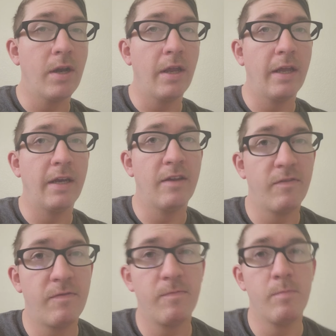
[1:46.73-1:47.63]
And
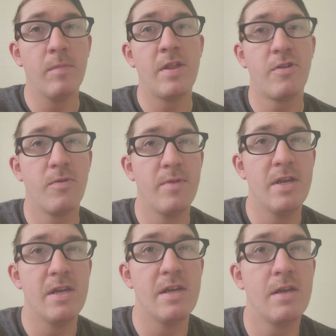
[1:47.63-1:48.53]
if Mr.
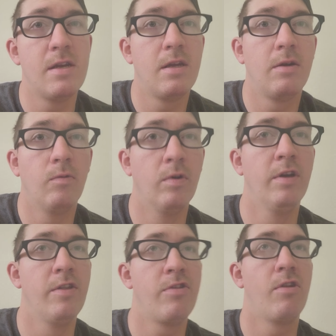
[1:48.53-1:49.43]
B
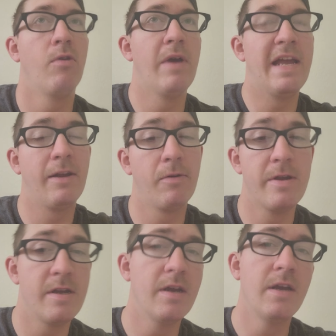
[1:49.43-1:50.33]
was so angry